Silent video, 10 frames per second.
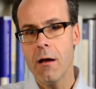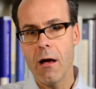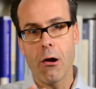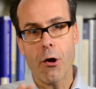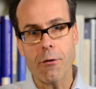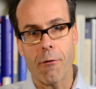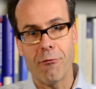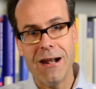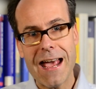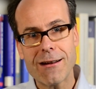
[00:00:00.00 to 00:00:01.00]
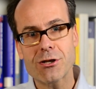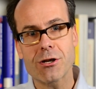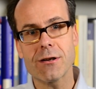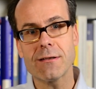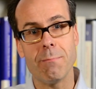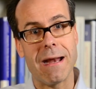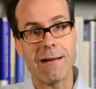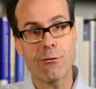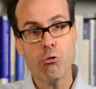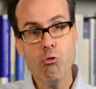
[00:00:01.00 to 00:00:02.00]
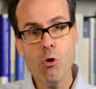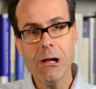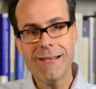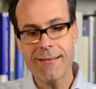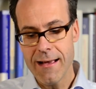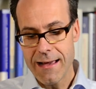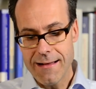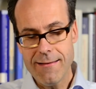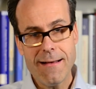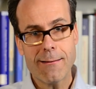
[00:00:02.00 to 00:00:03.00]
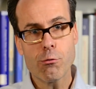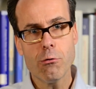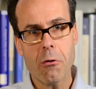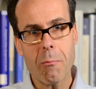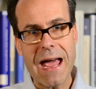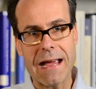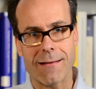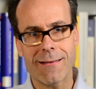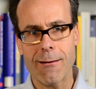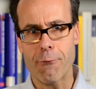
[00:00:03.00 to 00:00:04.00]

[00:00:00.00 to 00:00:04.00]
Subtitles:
a lot of lectures, many tools in these two domains.